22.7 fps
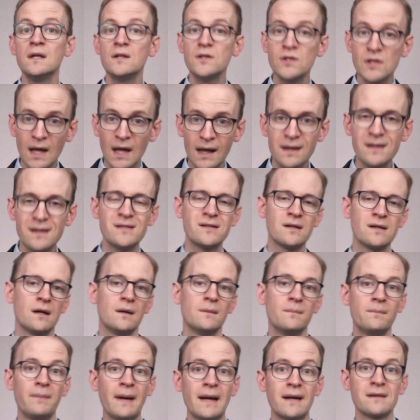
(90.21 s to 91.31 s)
challenger
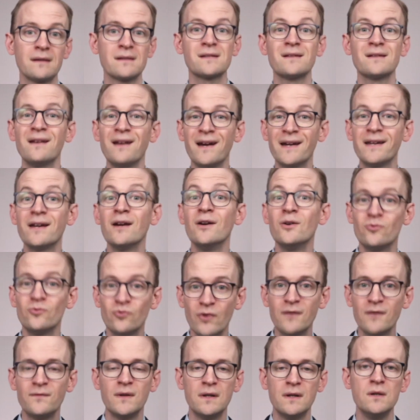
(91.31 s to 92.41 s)
banks like
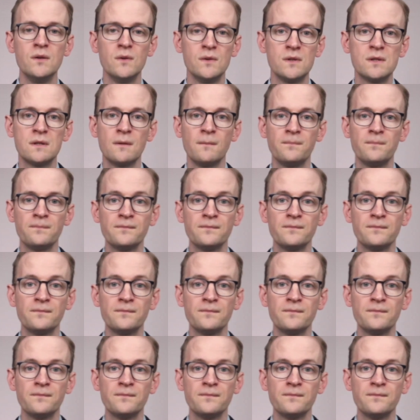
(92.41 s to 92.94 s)
Revolut.